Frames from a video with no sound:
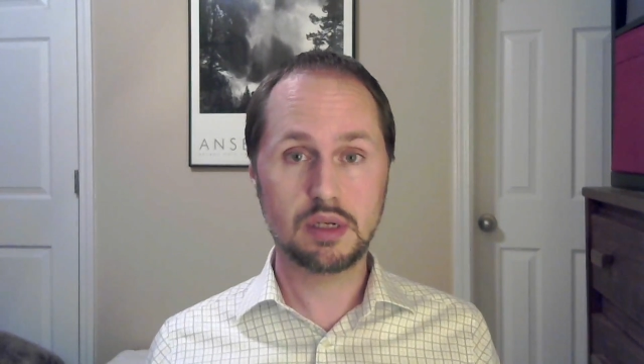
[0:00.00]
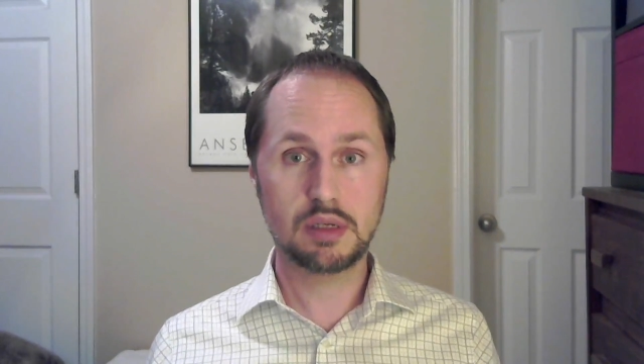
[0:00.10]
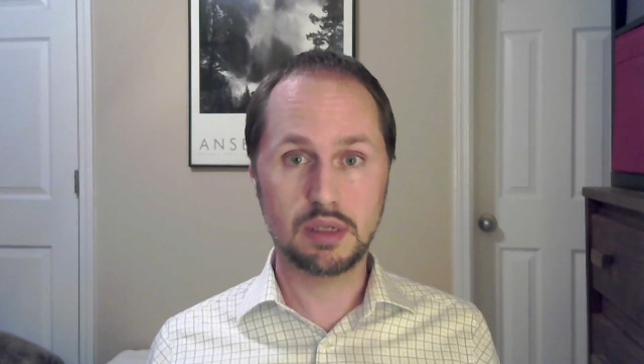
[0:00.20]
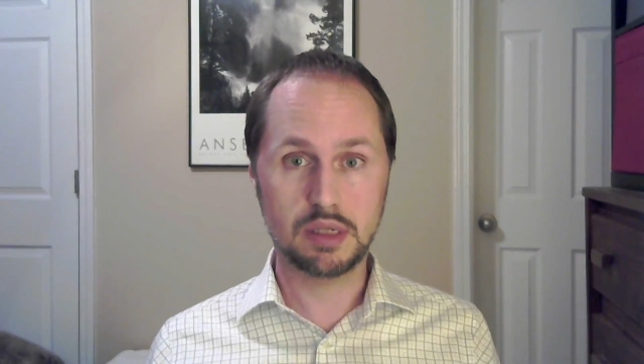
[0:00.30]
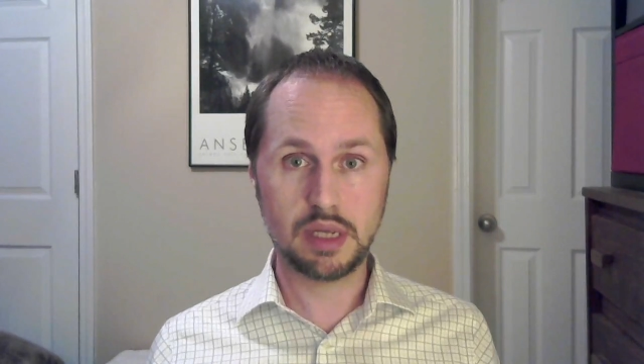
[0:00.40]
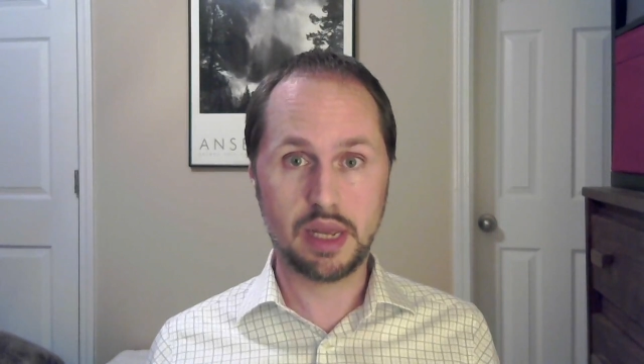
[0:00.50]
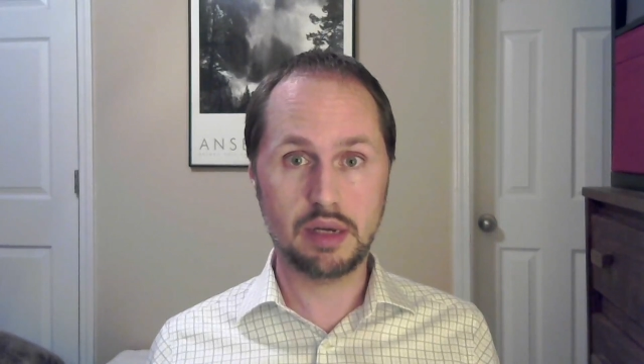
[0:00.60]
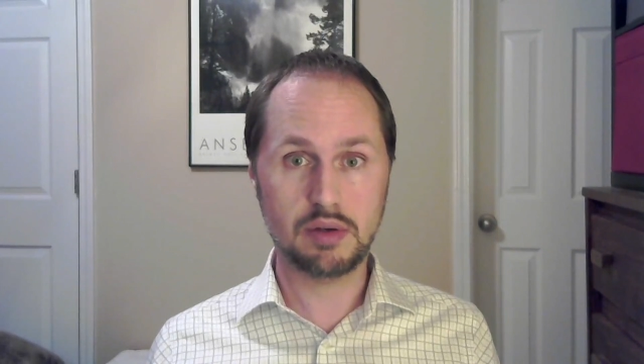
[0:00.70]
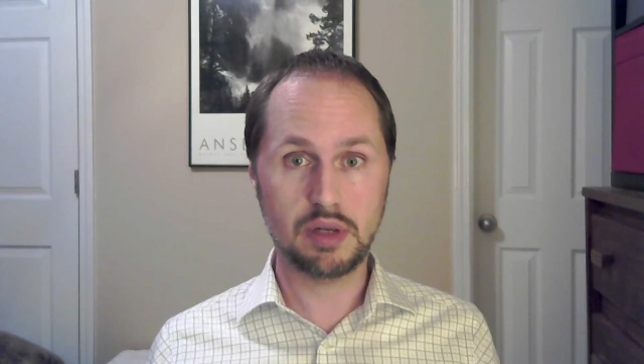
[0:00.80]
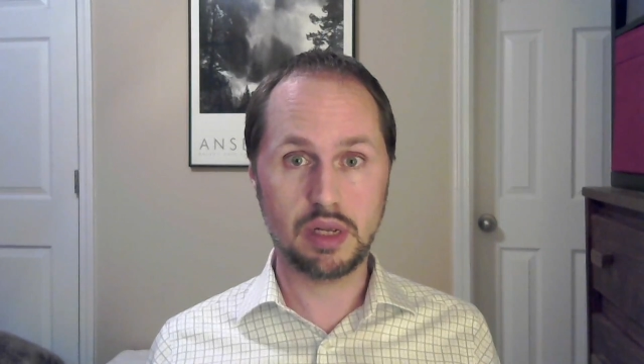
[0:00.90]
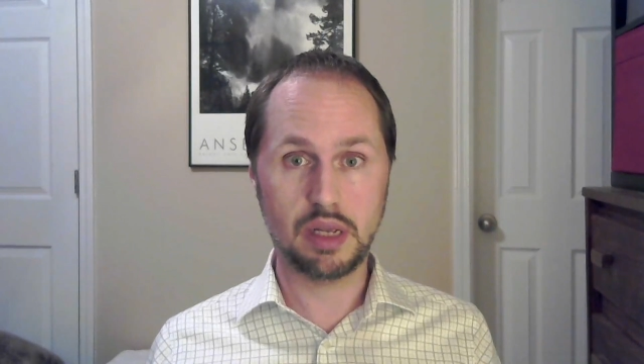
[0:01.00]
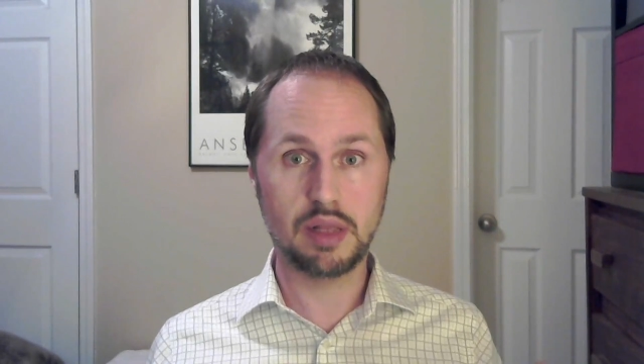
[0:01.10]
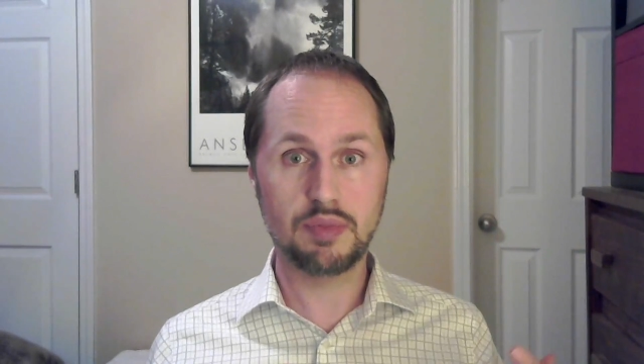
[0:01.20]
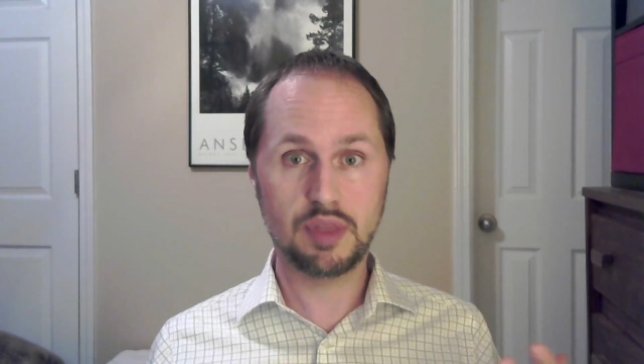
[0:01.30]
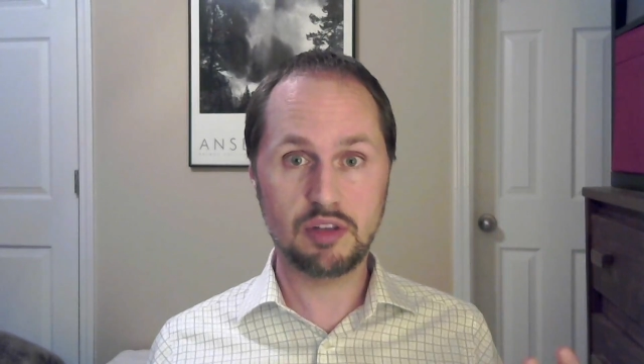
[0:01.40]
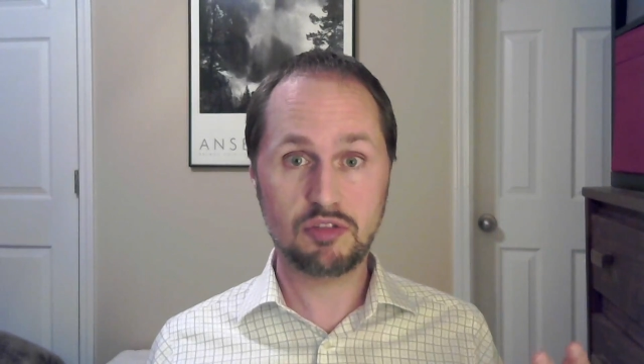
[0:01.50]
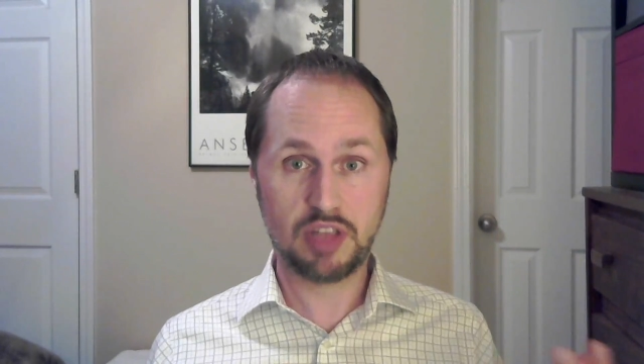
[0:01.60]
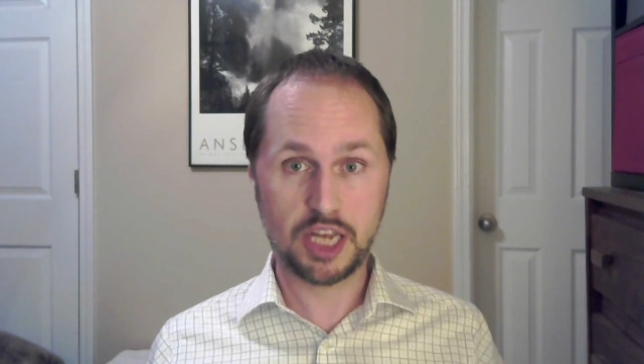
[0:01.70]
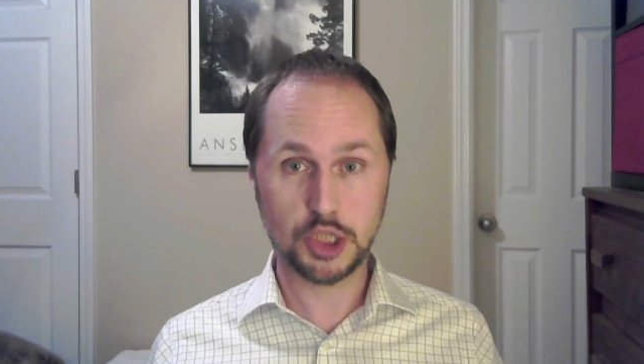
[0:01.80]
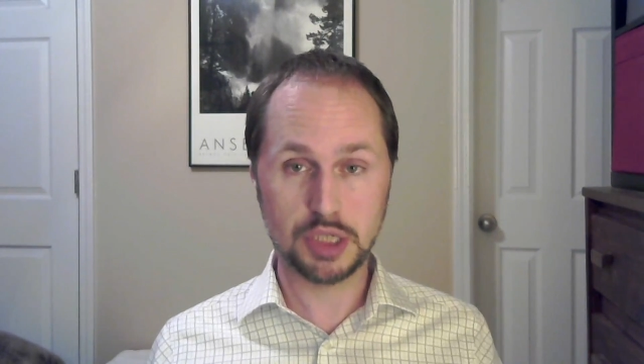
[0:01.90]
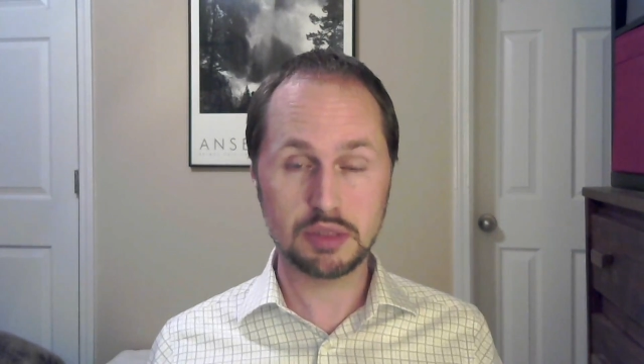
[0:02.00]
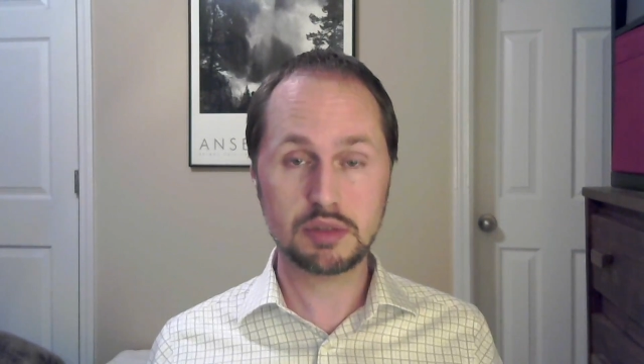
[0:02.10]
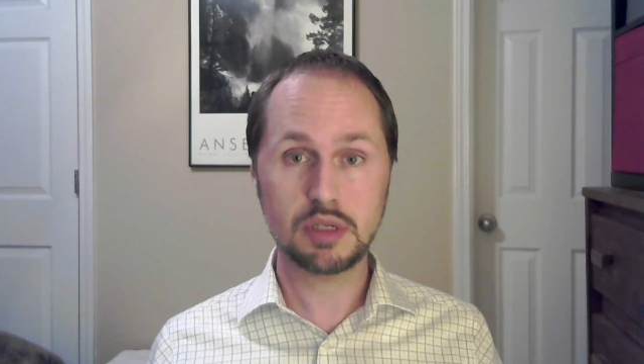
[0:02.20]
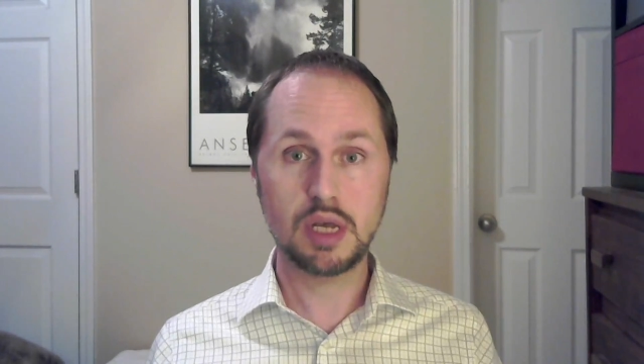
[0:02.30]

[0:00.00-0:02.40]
contained in these sections,